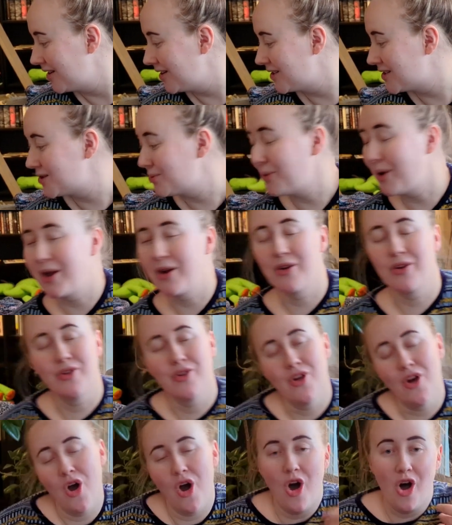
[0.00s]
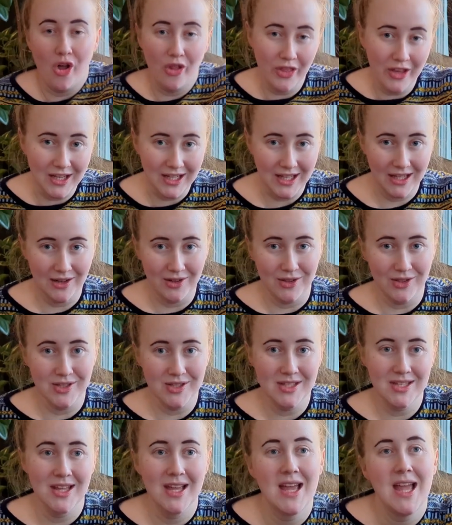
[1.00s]
a sweater on the
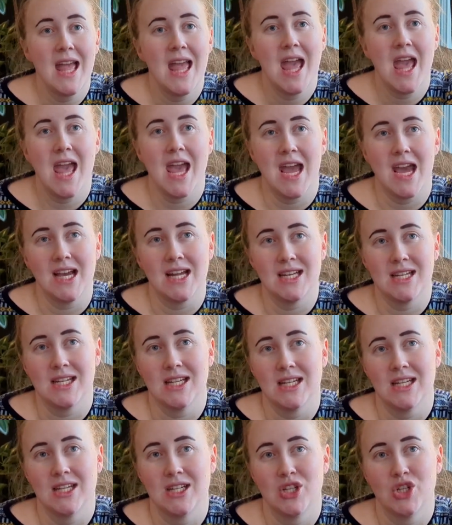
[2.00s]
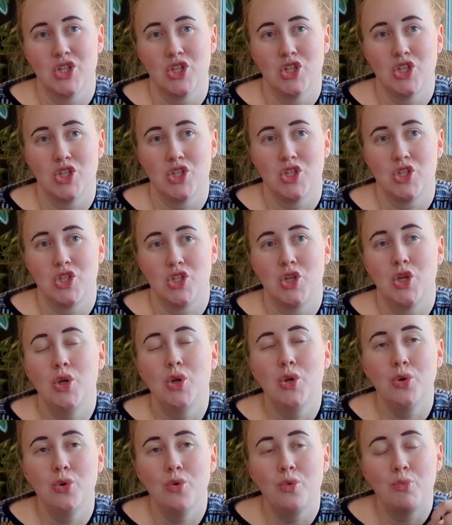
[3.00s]
needles and
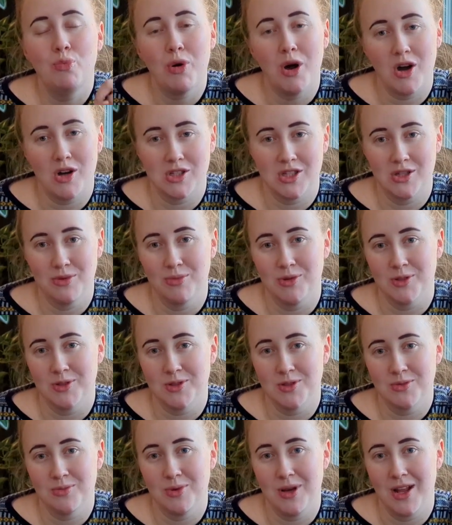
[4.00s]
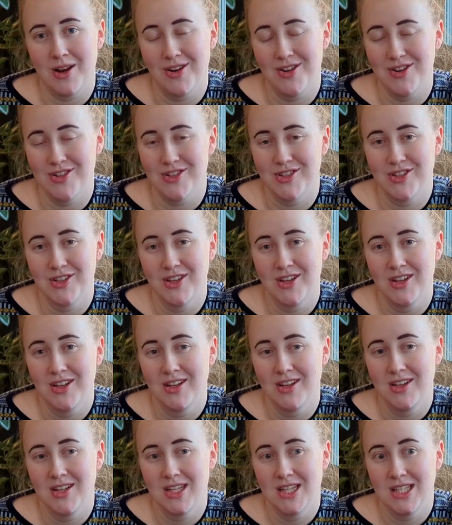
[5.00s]
2 possible sweaters
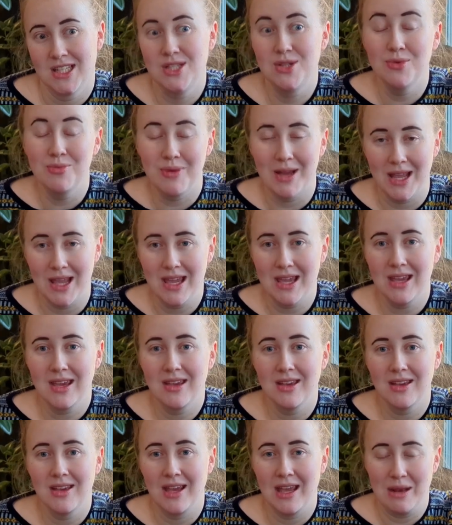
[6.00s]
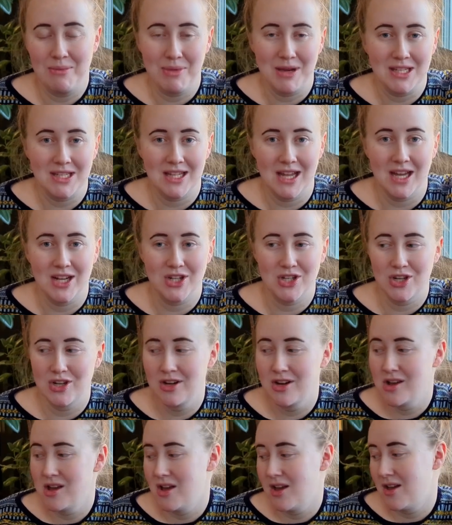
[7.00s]
to make in my stash.
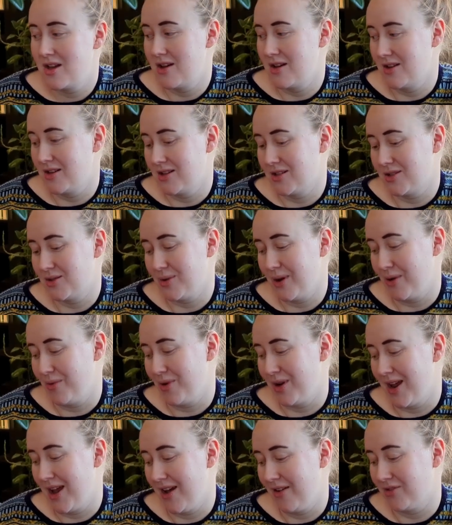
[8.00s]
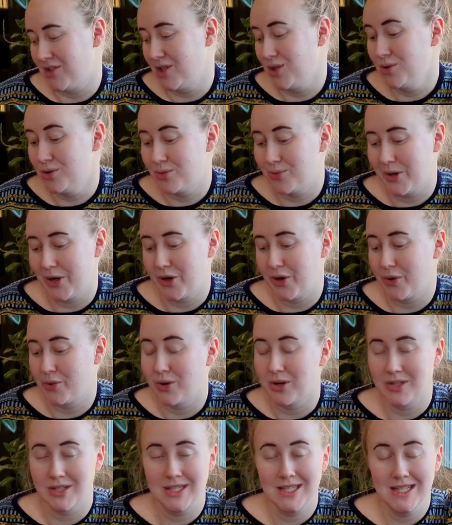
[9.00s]
So I want to have 2 sweater
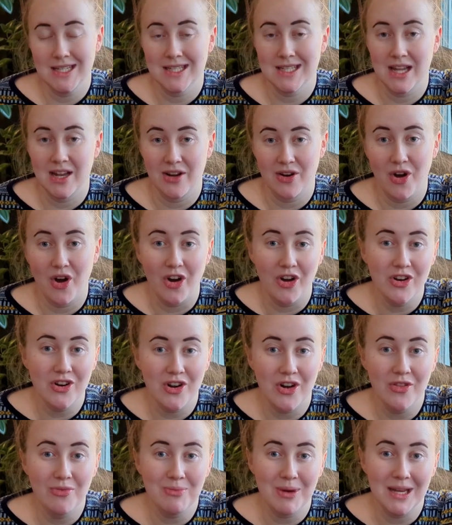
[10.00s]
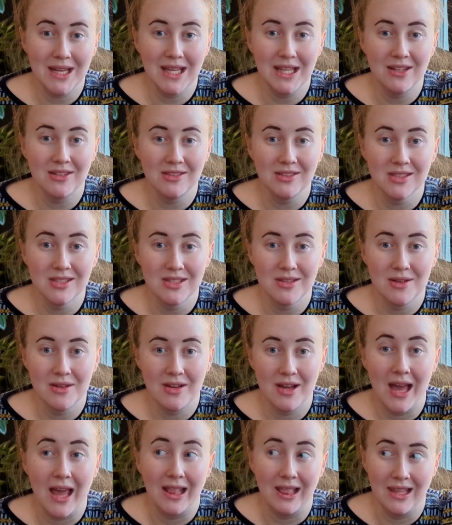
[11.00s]
quantities that aren't on my needles,
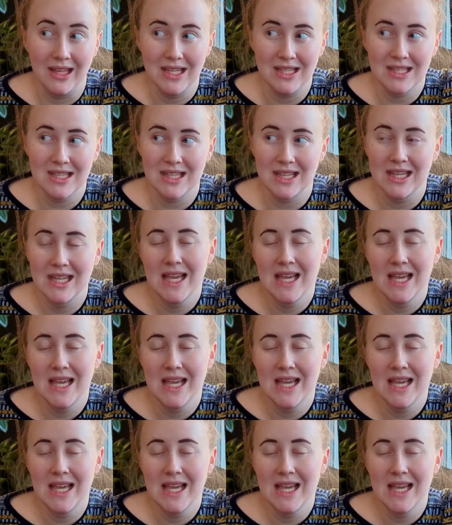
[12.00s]
at least,